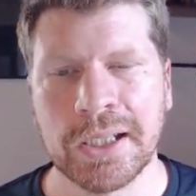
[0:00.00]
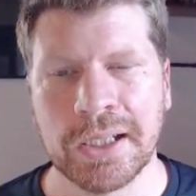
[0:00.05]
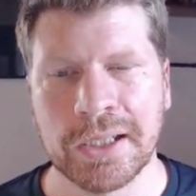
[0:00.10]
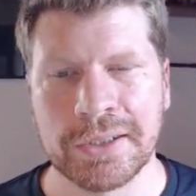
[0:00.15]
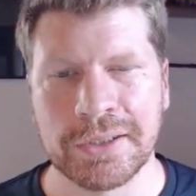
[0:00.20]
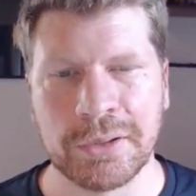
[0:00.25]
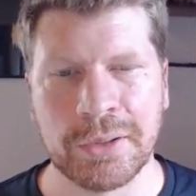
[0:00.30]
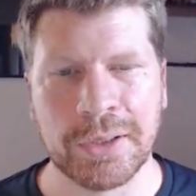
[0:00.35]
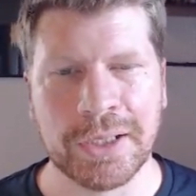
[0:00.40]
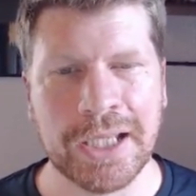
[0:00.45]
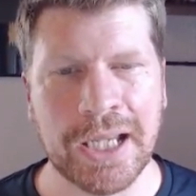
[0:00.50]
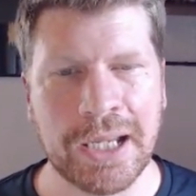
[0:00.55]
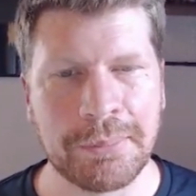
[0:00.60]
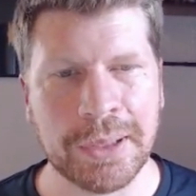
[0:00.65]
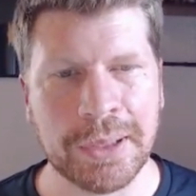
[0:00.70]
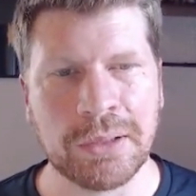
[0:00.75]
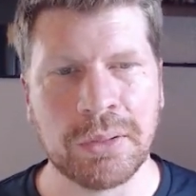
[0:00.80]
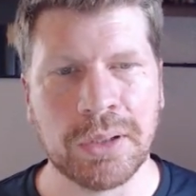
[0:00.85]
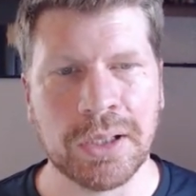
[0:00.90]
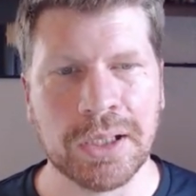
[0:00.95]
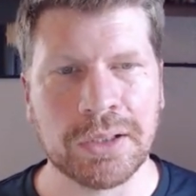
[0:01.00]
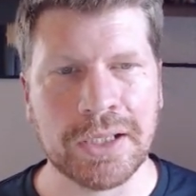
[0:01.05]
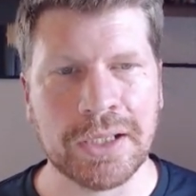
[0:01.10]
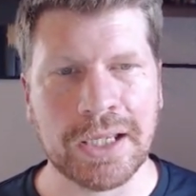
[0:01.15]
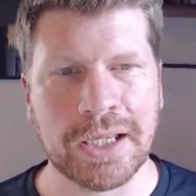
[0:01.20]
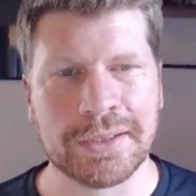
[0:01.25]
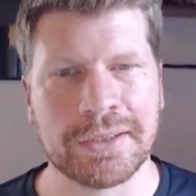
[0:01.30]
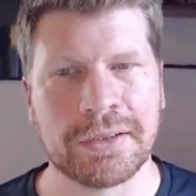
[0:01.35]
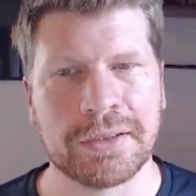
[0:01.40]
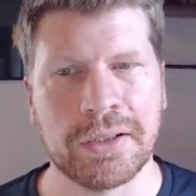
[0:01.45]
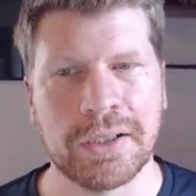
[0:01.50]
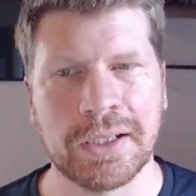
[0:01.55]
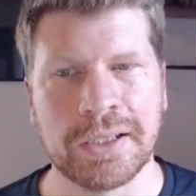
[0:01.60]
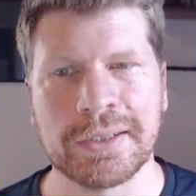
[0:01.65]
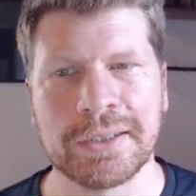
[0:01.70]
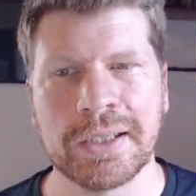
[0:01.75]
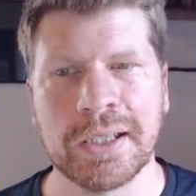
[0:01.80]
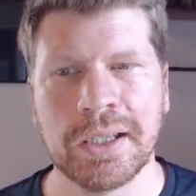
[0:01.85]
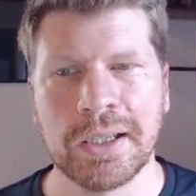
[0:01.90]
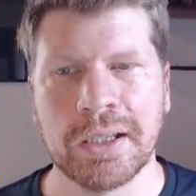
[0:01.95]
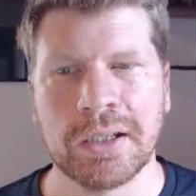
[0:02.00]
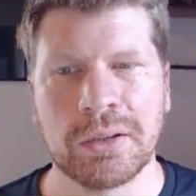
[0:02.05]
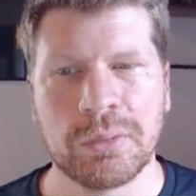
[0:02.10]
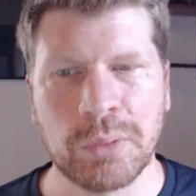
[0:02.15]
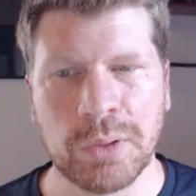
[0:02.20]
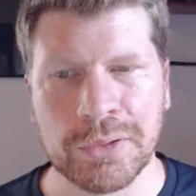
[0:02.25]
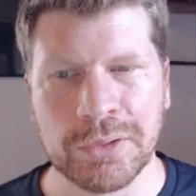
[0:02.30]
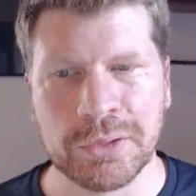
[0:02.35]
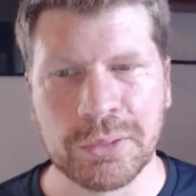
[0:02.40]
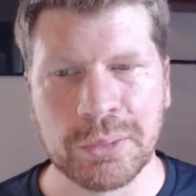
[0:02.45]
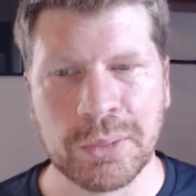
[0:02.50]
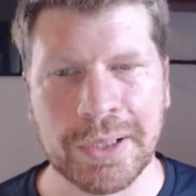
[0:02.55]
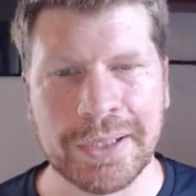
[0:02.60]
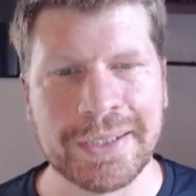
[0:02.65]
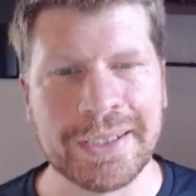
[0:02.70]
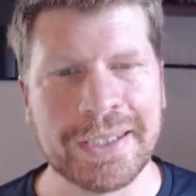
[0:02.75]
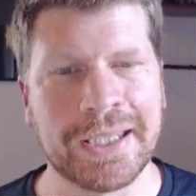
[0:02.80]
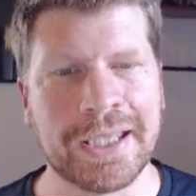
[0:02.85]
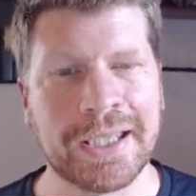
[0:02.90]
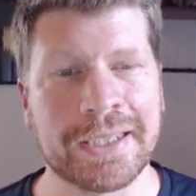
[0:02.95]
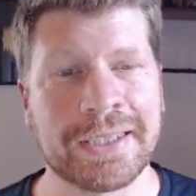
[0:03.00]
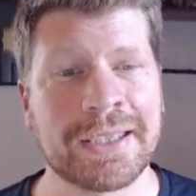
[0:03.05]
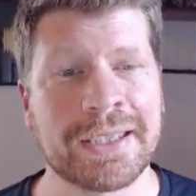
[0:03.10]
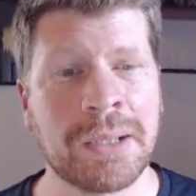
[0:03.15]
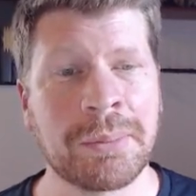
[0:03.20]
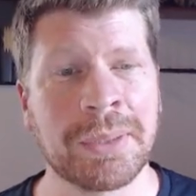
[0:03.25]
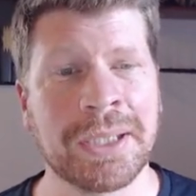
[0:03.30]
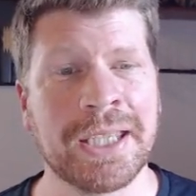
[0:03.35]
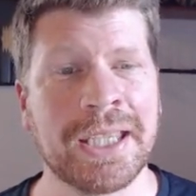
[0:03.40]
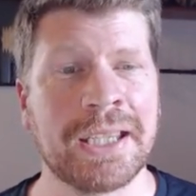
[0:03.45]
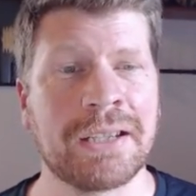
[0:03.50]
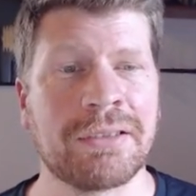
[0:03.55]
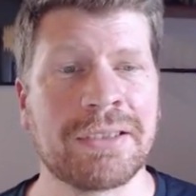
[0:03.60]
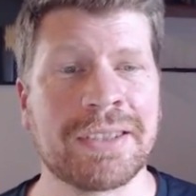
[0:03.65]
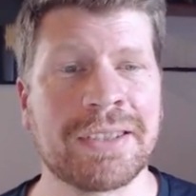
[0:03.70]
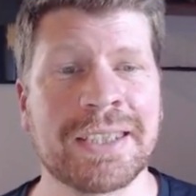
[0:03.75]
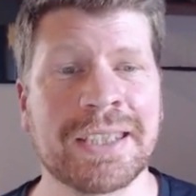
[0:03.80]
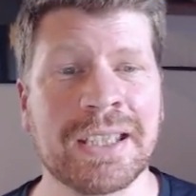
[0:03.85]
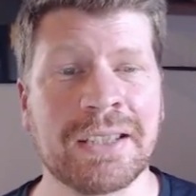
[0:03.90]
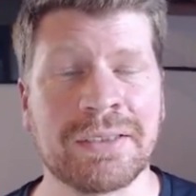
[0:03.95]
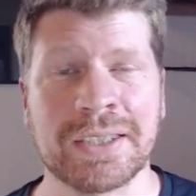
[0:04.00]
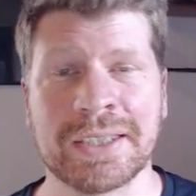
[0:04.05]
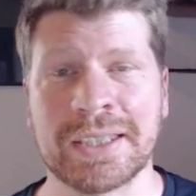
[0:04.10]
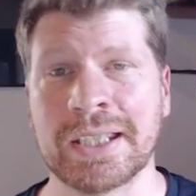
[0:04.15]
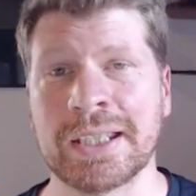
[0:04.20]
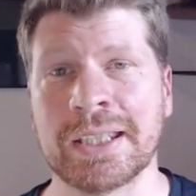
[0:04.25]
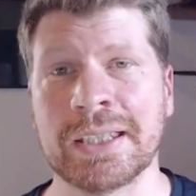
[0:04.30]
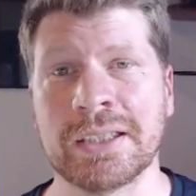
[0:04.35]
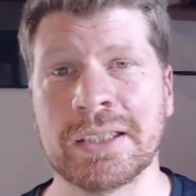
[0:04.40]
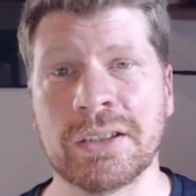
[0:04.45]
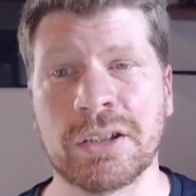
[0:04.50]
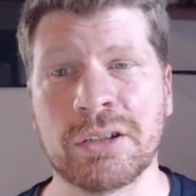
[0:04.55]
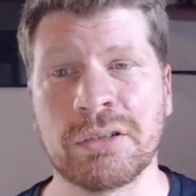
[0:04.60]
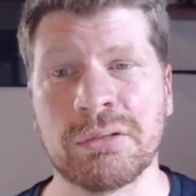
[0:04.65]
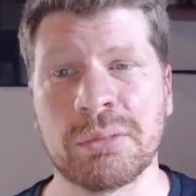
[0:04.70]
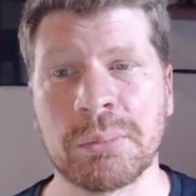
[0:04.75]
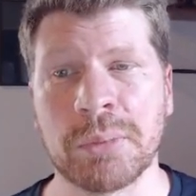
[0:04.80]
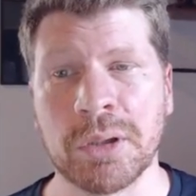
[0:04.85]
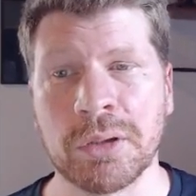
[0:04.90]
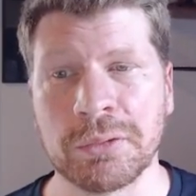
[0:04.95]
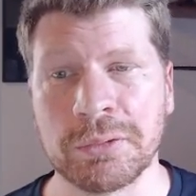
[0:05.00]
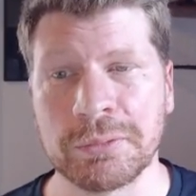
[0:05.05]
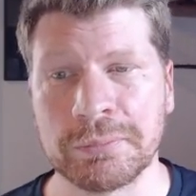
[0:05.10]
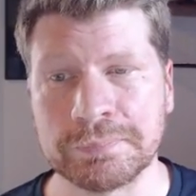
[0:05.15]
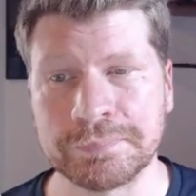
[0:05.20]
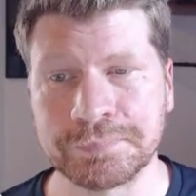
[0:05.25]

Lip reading: And so it can be quite a good exercise once or twice a year to come in here and see if there's anything you can remove.